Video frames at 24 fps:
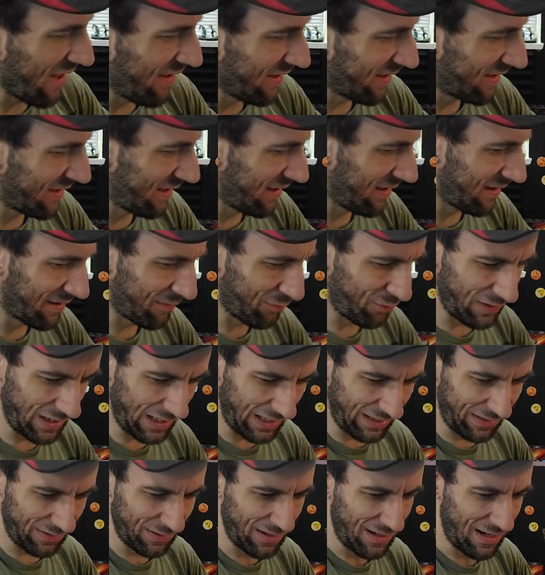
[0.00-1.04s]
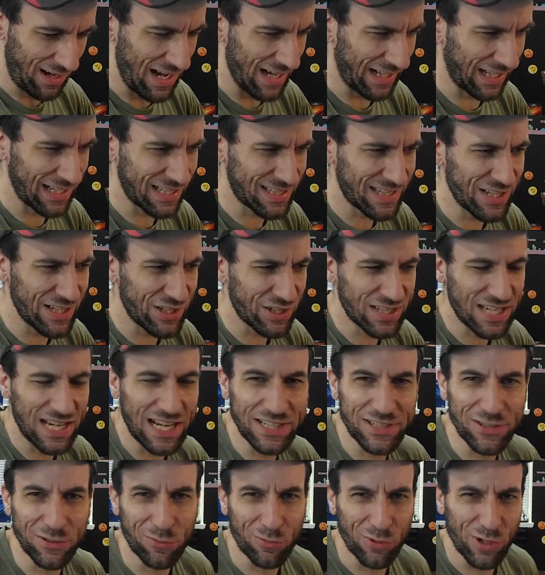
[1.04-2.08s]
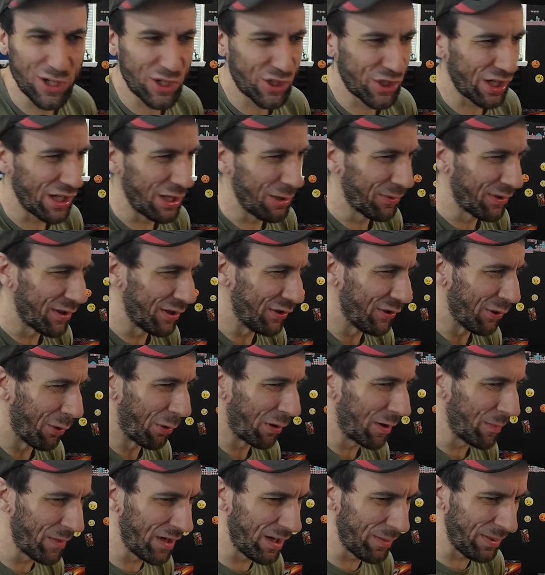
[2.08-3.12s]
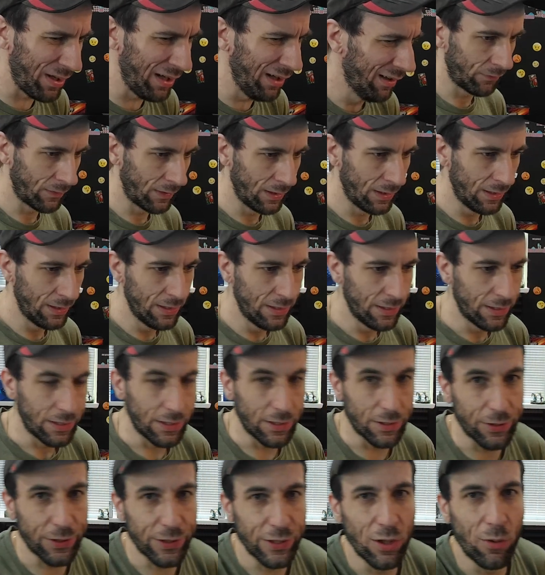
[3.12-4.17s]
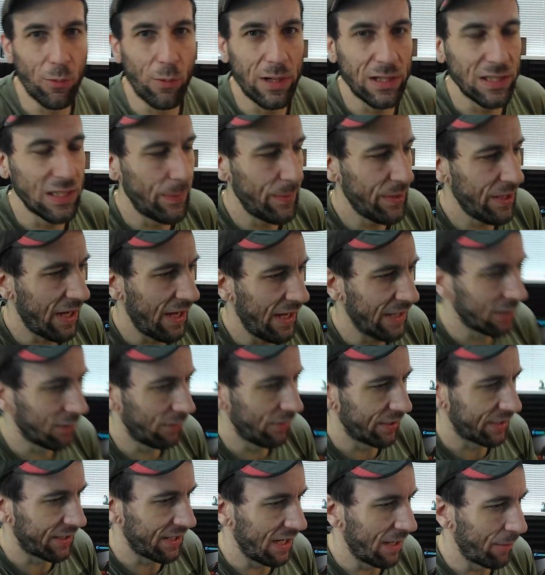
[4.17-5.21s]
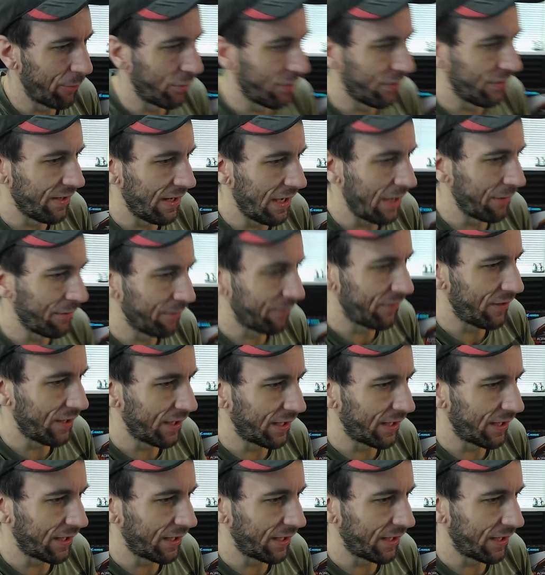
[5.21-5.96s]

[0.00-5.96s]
This is like I guess they just had to rush it out the door, maybe. Here, you know what? Let me angle the camera down if I